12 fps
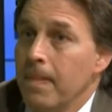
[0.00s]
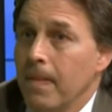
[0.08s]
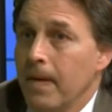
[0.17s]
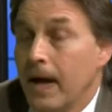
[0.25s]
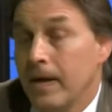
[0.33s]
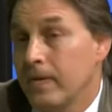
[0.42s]

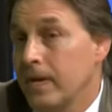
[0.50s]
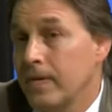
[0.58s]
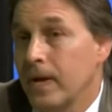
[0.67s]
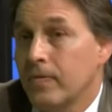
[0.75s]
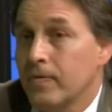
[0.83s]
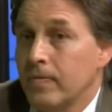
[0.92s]
I think
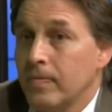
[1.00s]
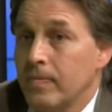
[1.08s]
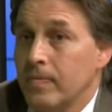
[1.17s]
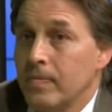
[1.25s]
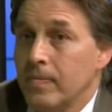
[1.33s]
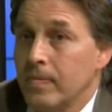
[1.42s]
that's
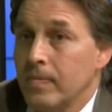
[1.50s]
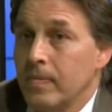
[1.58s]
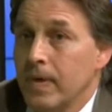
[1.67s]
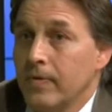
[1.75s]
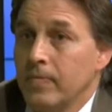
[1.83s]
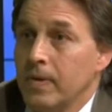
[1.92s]

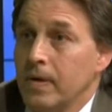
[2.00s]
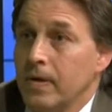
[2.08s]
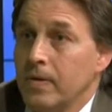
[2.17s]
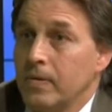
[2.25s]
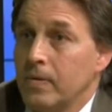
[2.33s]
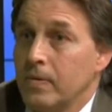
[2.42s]
been their
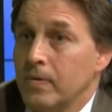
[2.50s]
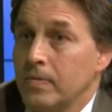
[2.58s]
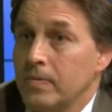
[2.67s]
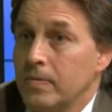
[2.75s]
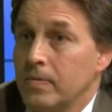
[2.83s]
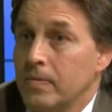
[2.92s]
goal.
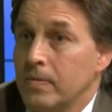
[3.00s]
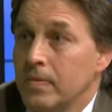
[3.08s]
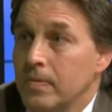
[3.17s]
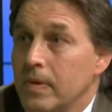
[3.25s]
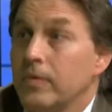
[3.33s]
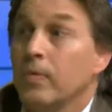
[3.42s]

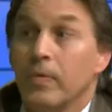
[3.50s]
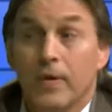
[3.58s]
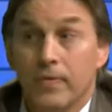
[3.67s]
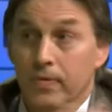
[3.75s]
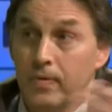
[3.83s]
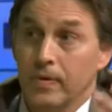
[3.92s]
To
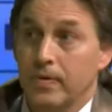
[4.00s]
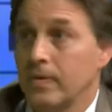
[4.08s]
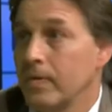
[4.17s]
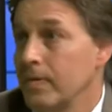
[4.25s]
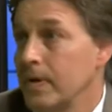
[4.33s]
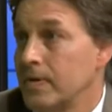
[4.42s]
wrestle at the
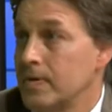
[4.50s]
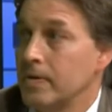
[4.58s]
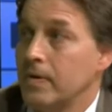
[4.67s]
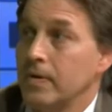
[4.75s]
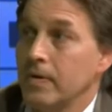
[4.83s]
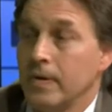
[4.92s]
collegiate
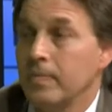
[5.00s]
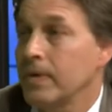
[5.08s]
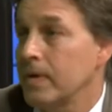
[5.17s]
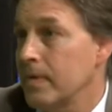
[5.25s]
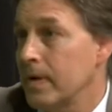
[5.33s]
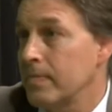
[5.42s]
or
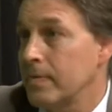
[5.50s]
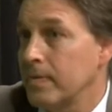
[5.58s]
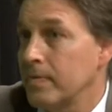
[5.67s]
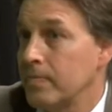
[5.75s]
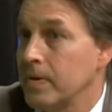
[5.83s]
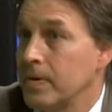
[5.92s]
Olympic level
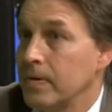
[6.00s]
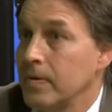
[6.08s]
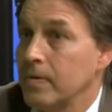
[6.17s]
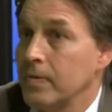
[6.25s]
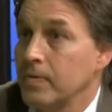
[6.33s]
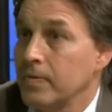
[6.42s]
has been their
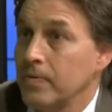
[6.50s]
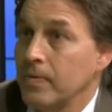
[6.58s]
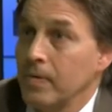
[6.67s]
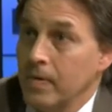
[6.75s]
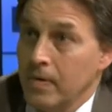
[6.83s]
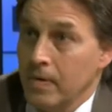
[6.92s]
goals
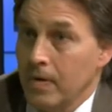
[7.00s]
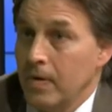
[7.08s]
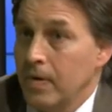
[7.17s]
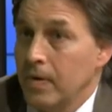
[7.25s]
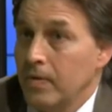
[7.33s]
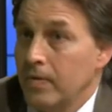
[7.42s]

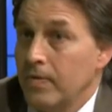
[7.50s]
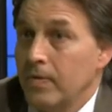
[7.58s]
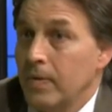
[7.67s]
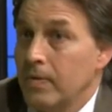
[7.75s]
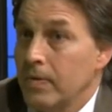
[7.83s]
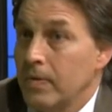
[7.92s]
since
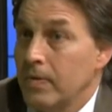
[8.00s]
they were little